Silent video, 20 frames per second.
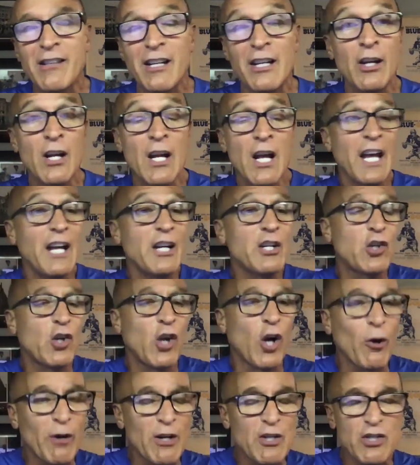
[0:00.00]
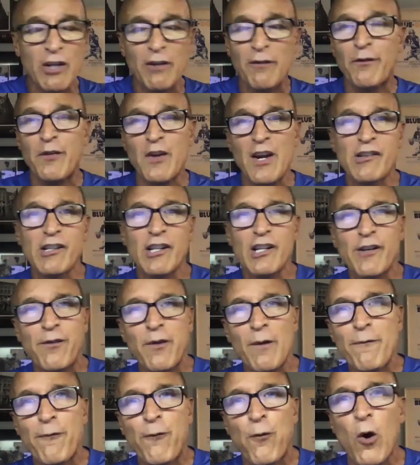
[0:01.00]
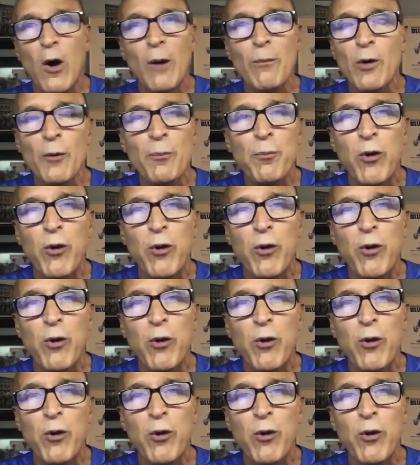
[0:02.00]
and encouraging visits from former